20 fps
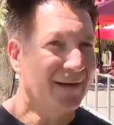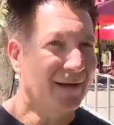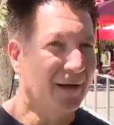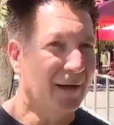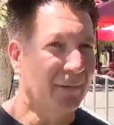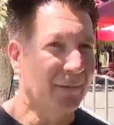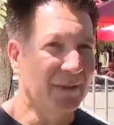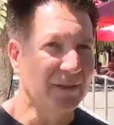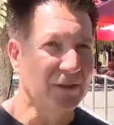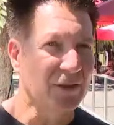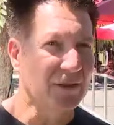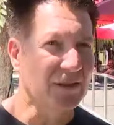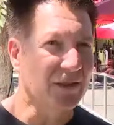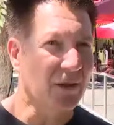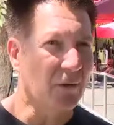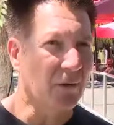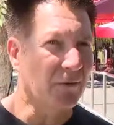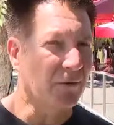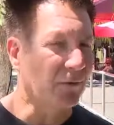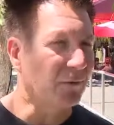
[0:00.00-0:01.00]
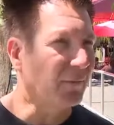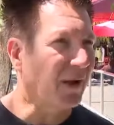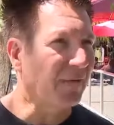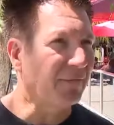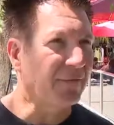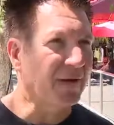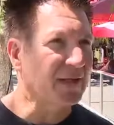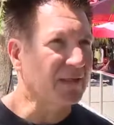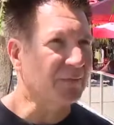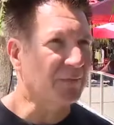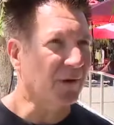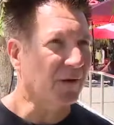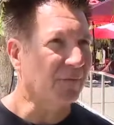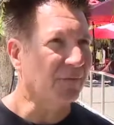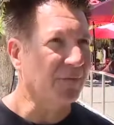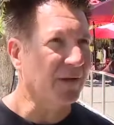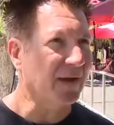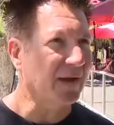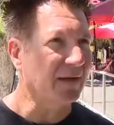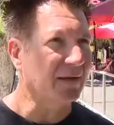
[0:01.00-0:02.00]
um, and just going through my Facebook
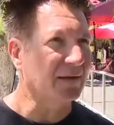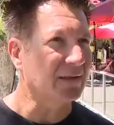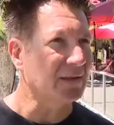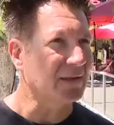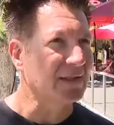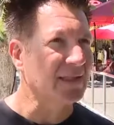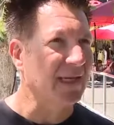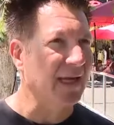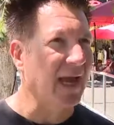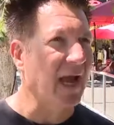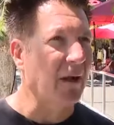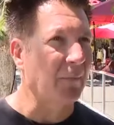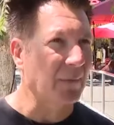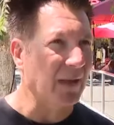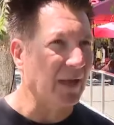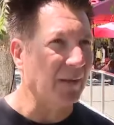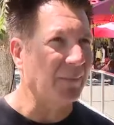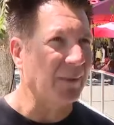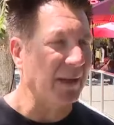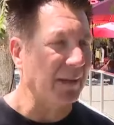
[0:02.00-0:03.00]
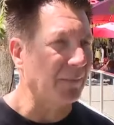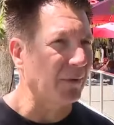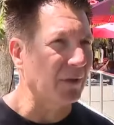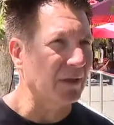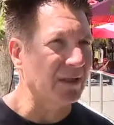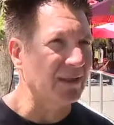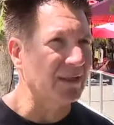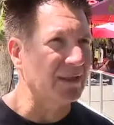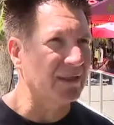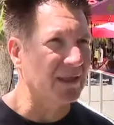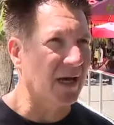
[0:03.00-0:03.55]
feed to see how many people he's